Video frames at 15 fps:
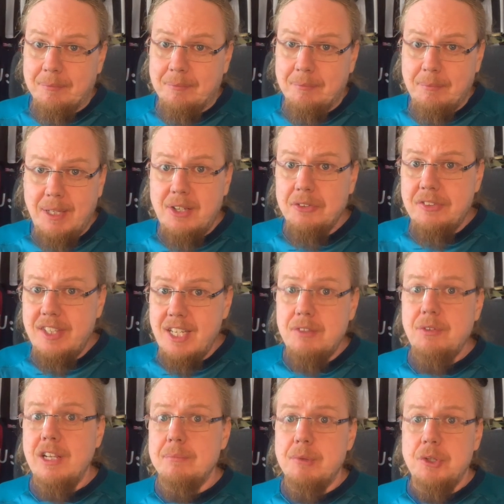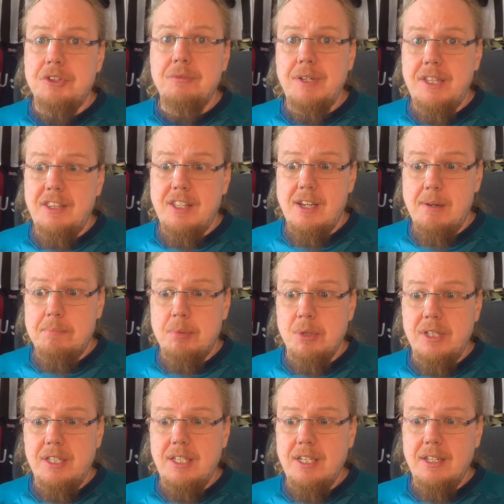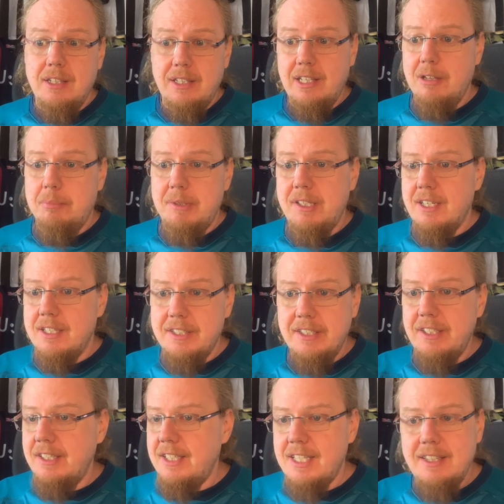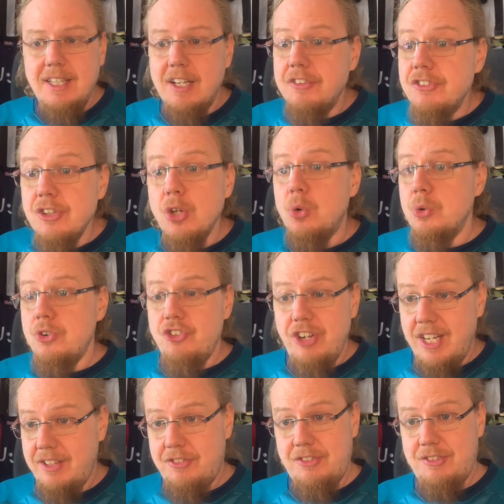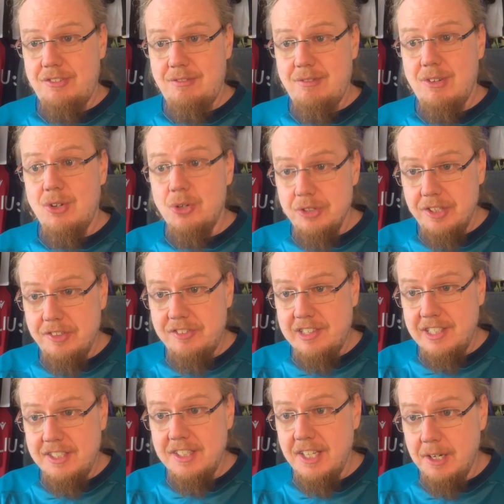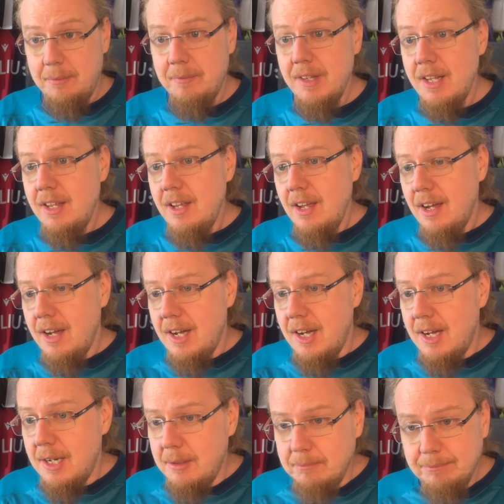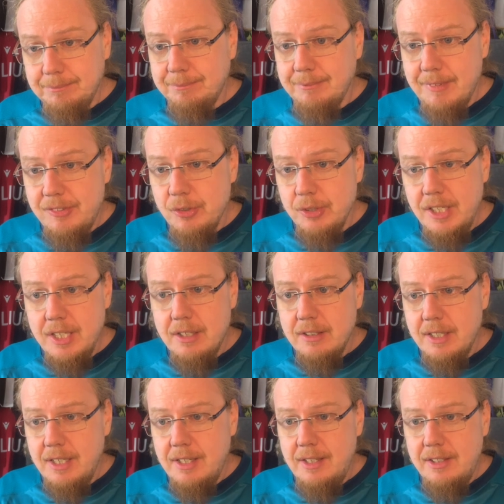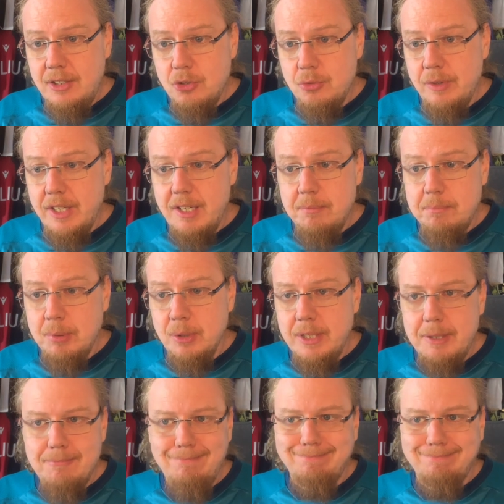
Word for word: because that will motivate Napoli a little bit. Other than that, there is no chance, honestly, there. Um, so yeah, and Juve, Empoli,